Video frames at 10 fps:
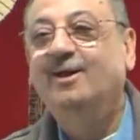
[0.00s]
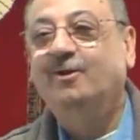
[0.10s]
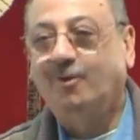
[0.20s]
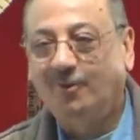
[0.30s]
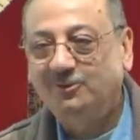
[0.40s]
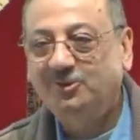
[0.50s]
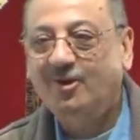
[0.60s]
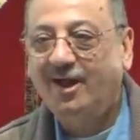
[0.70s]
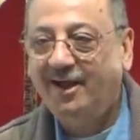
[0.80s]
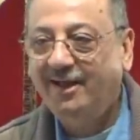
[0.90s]
Close your
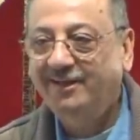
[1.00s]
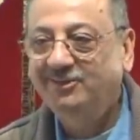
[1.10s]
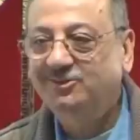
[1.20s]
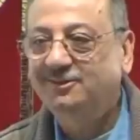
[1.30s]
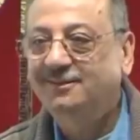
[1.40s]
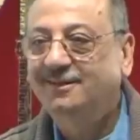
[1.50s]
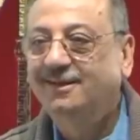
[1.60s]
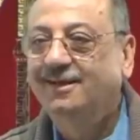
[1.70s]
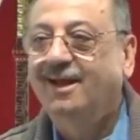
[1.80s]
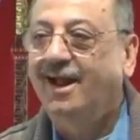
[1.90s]
eyes
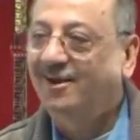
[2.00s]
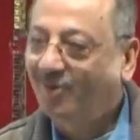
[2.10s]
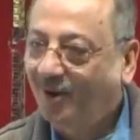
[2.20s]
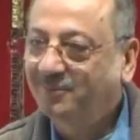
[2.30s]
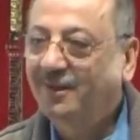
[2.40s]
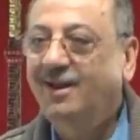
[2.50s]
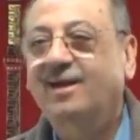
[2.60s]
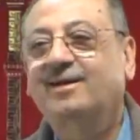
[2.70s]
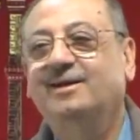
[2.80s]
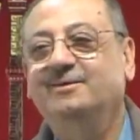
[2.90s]
and drop the lam
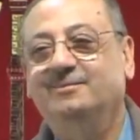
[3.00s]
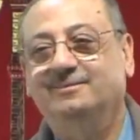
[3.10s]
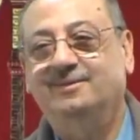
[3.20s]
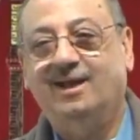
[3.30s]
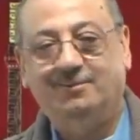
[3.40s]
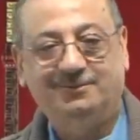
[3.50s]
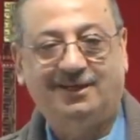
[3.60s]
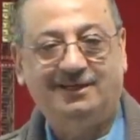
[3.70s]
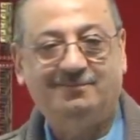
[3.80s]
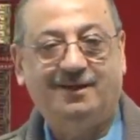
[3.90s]

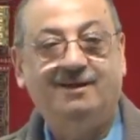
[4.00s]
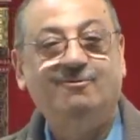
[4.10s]
kalima.